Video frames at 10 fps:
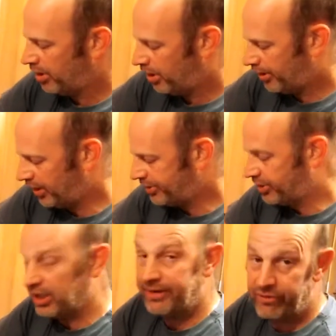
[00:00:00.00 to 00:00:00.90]
unless
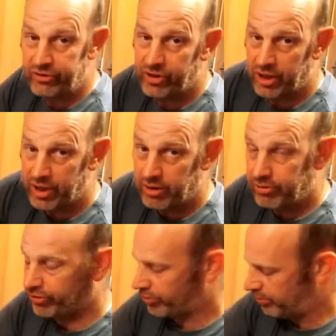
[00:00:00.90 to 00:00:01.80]
your liver's going to go to
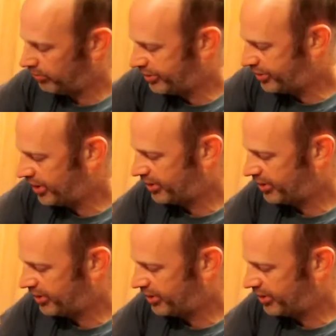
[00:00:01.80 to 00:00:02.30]
school this year,